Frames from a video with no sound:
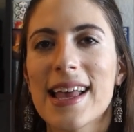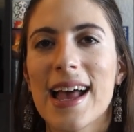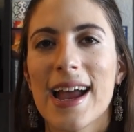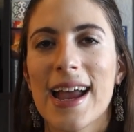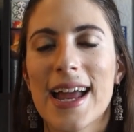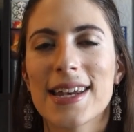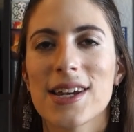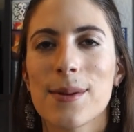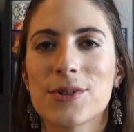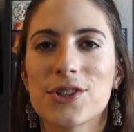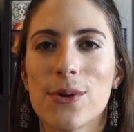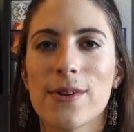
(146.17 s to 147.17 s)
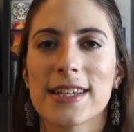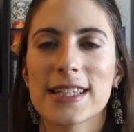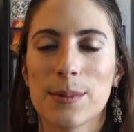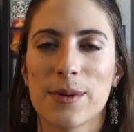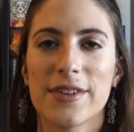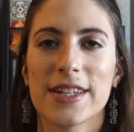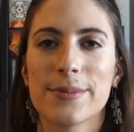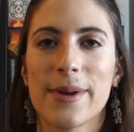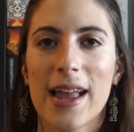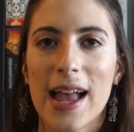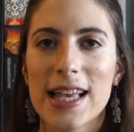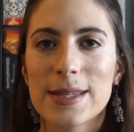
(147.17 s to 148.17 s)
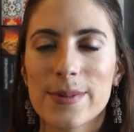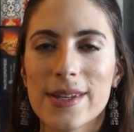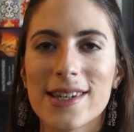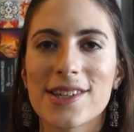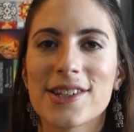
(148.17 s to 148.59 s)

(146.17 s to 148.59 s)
I ended up showing some of it to my husband